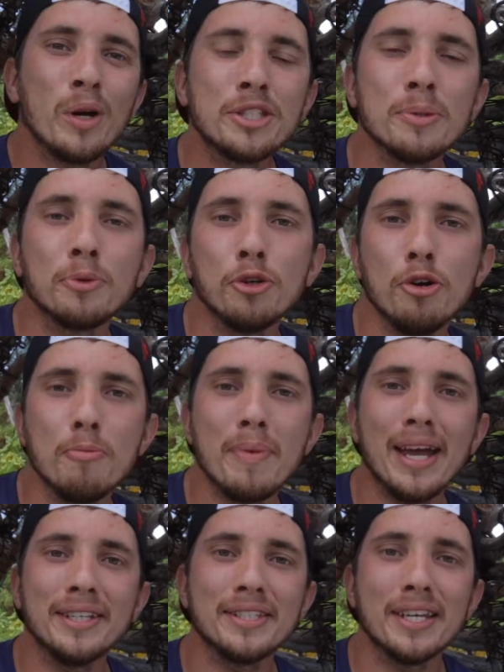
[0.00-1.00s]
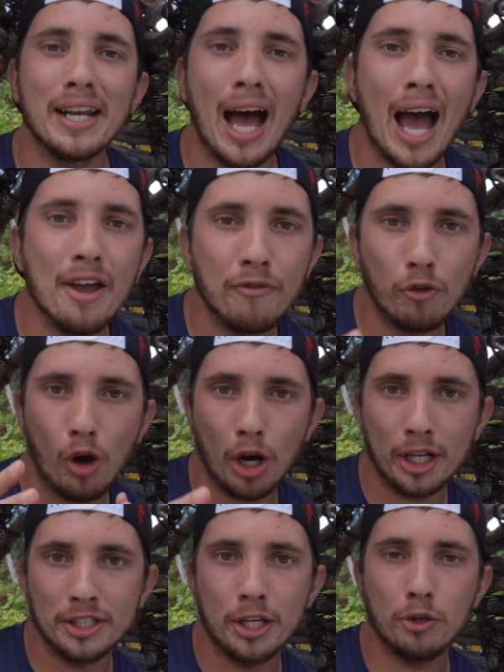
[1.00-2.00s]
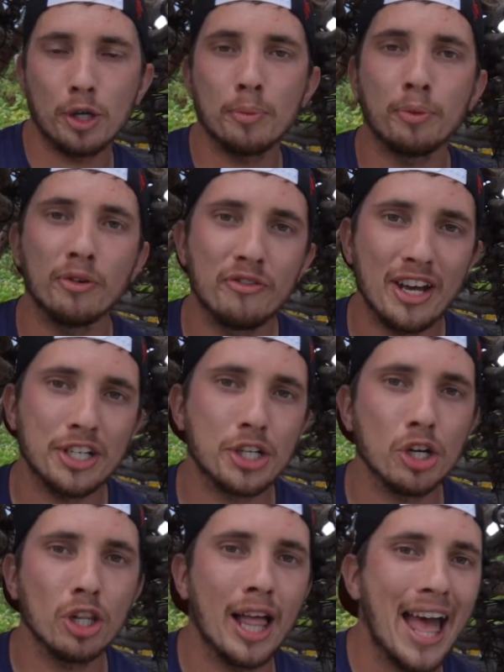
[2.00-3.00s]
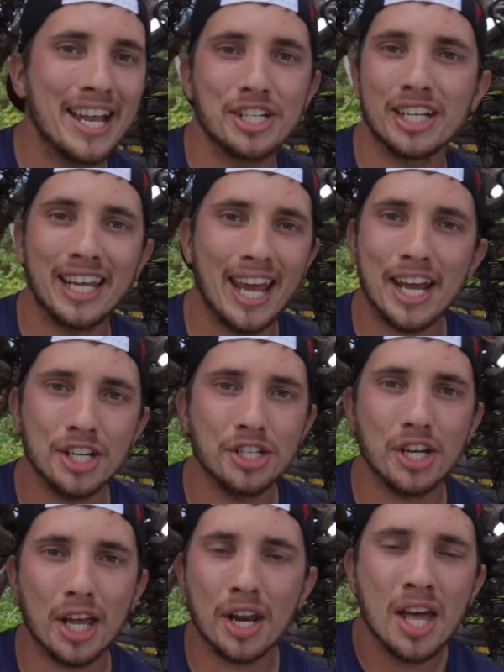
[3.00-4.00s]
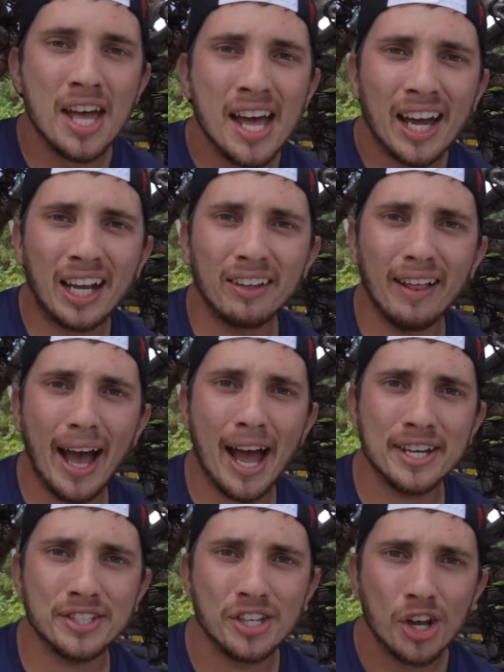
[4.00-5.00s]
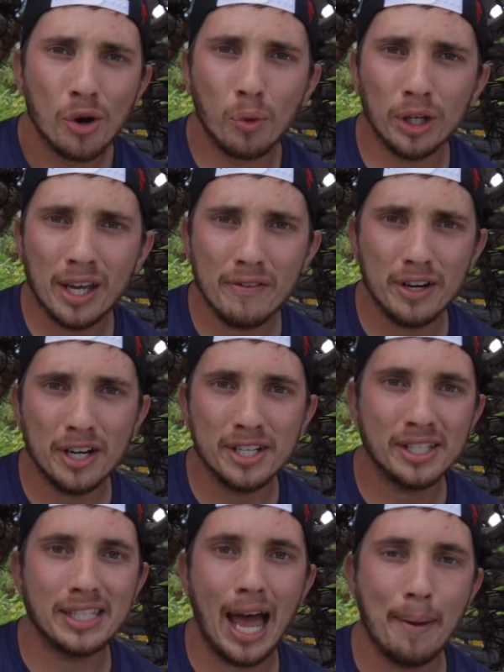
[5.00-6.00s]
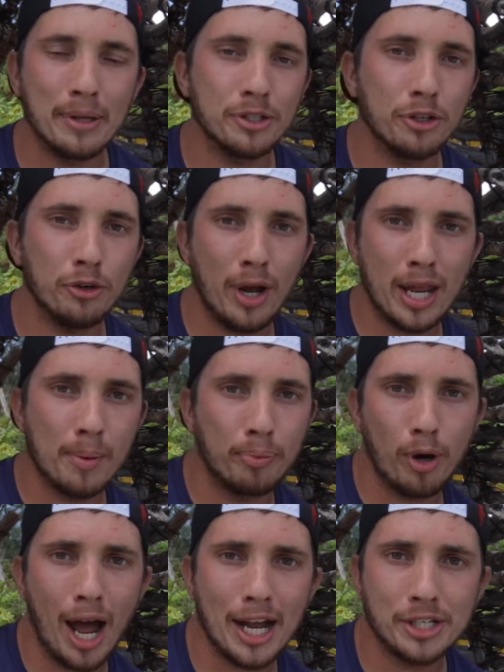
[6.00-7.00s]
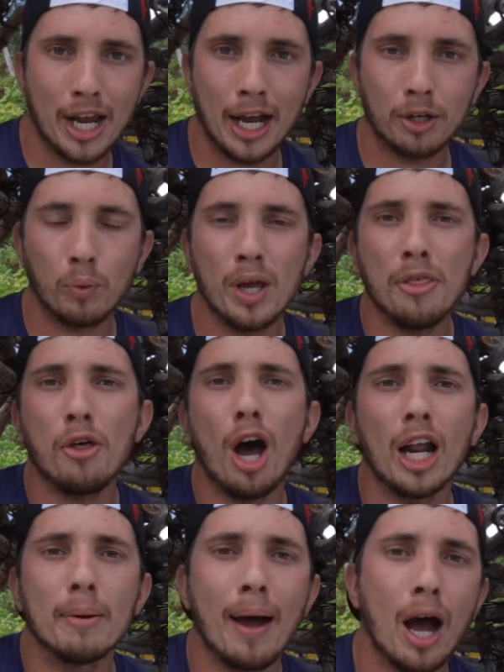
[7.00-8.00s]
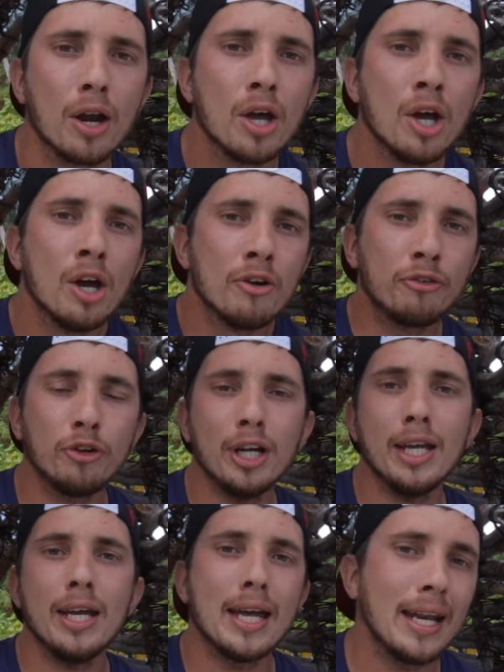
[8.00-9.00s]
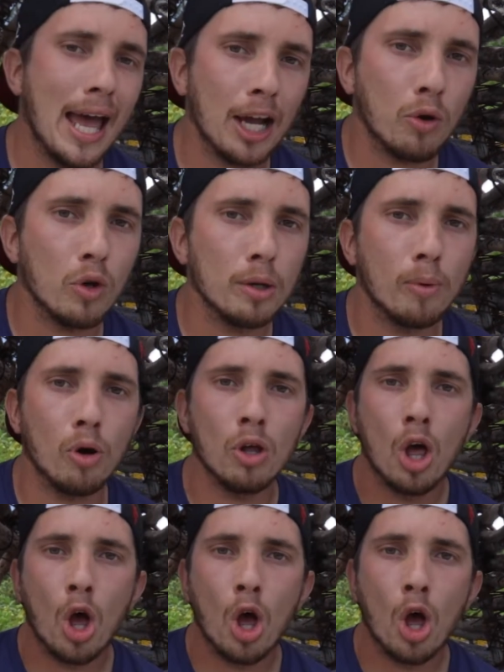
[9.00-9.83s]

some group mates and I, for our continuing professional education class, were given an assignment to create a project, we thought about free and equitable